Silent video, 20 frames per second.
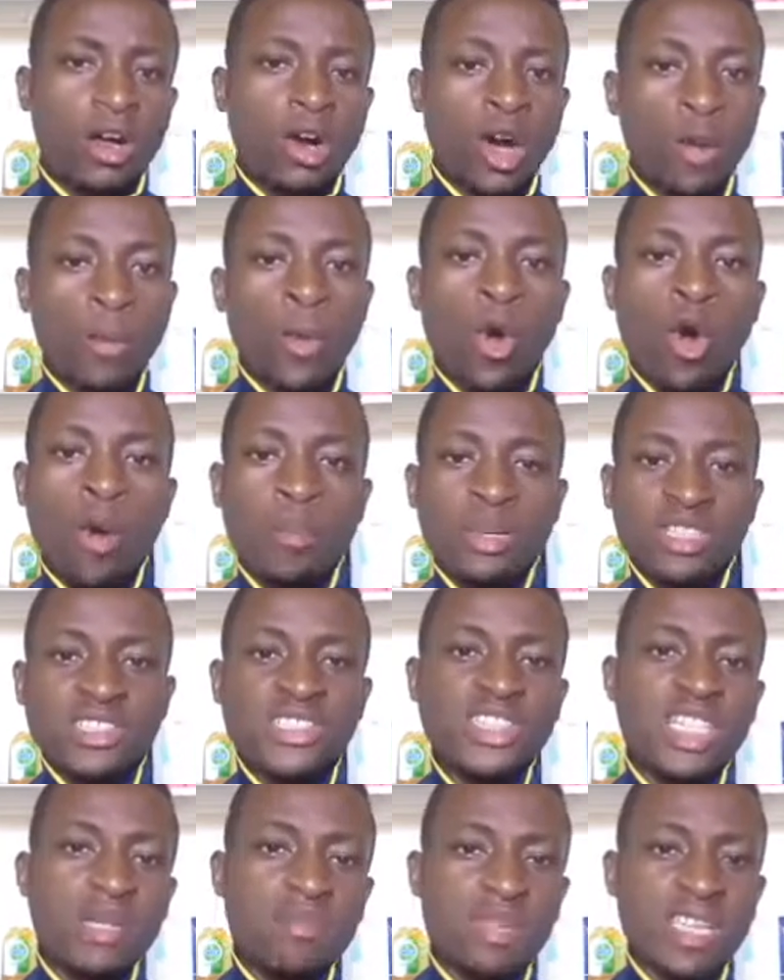Upcoming,
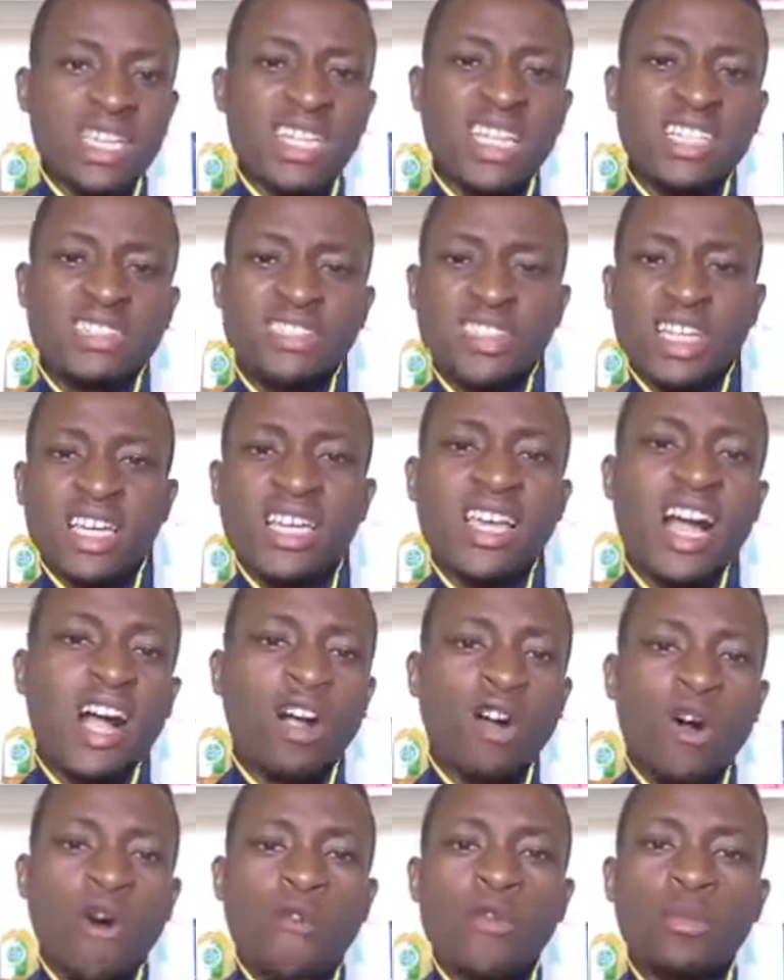see me, they say I
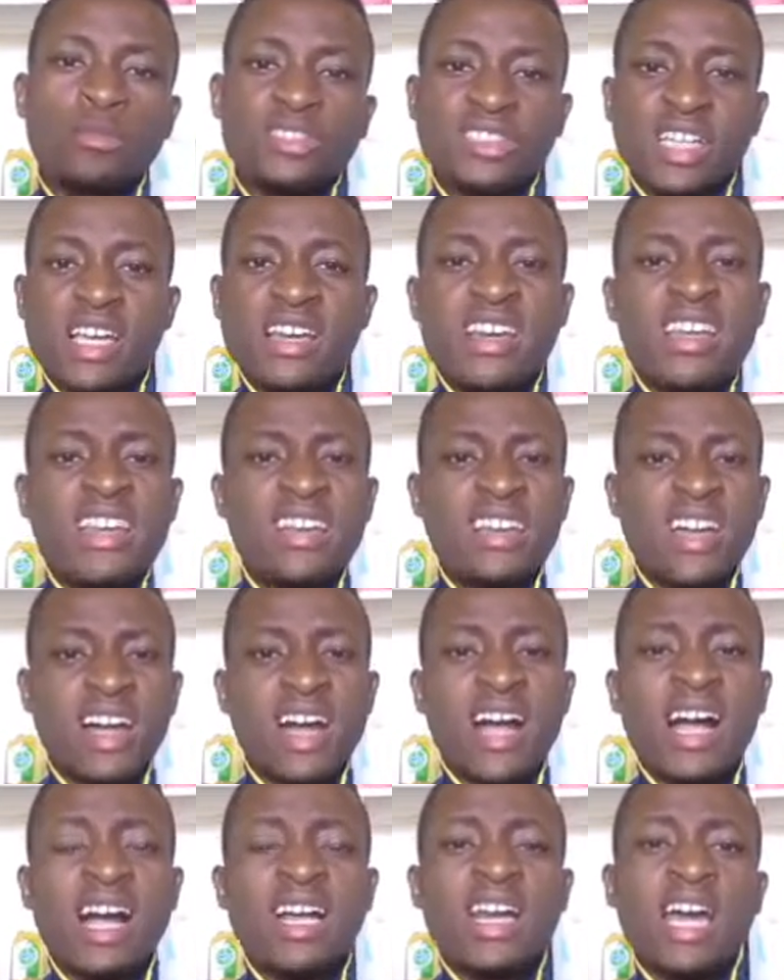come from
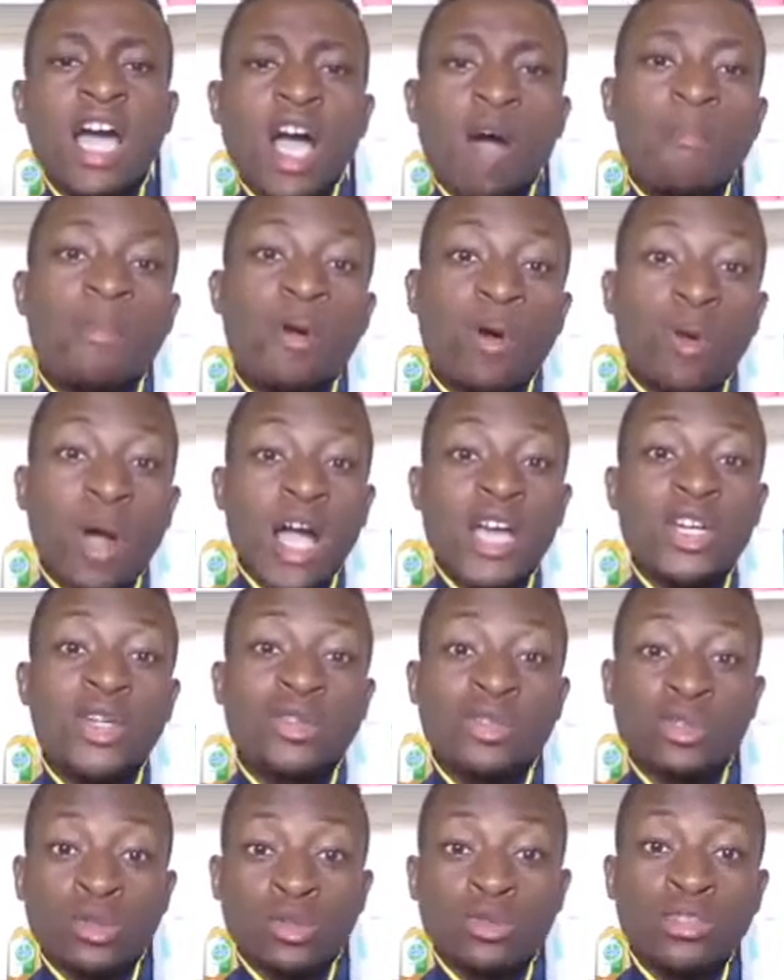Senegal. But I
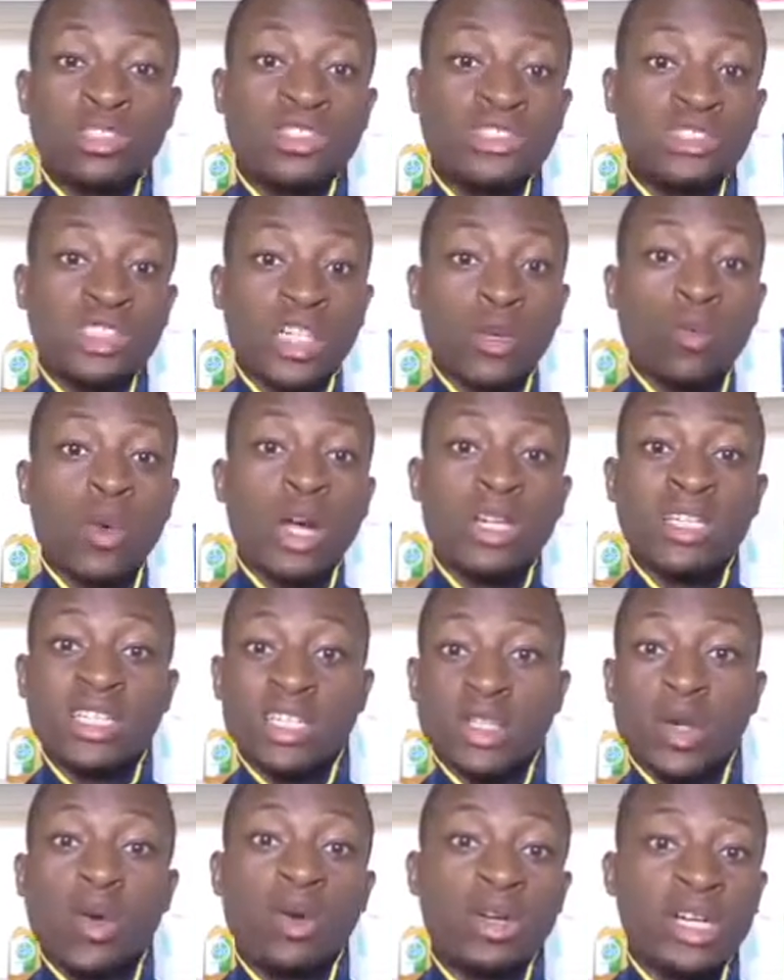don't understand why
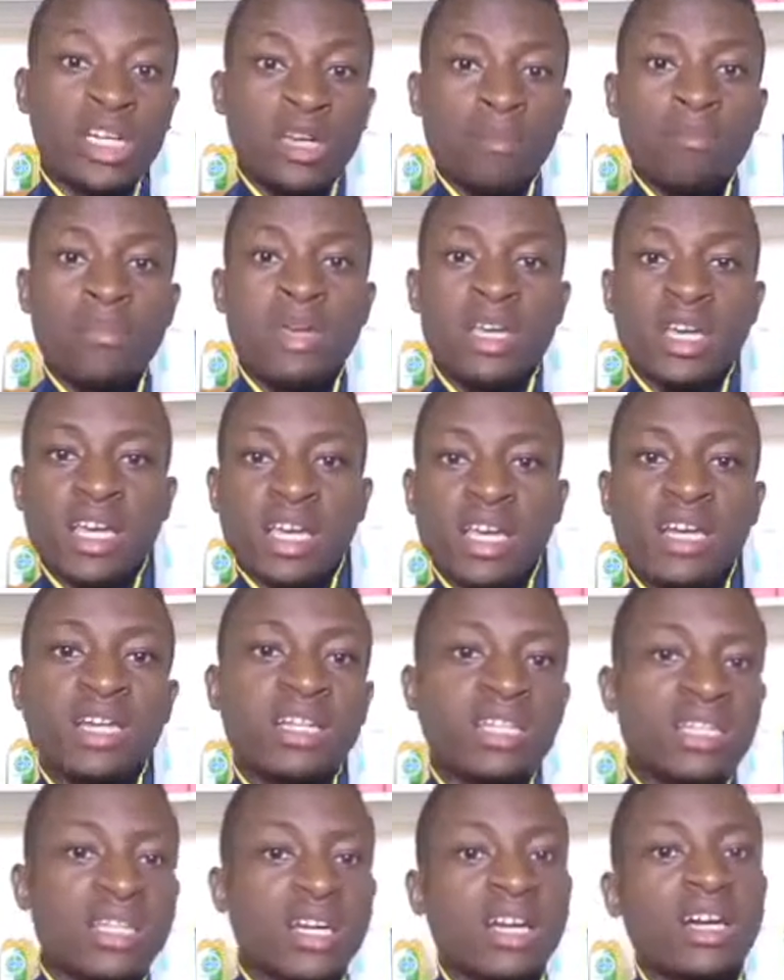they calling me
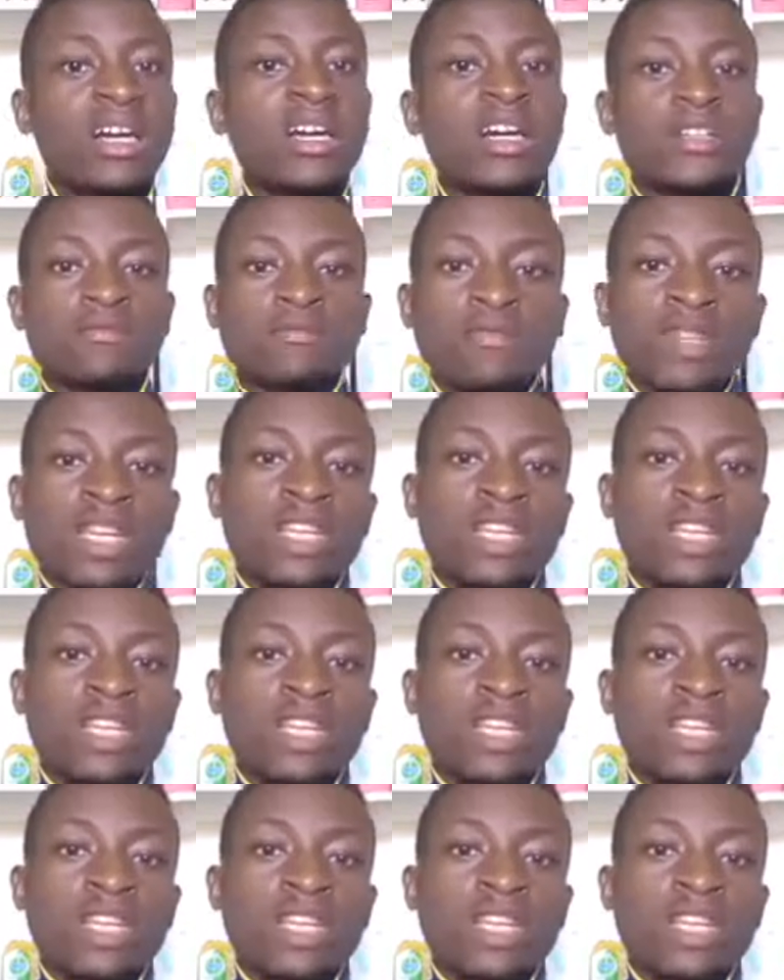Erica.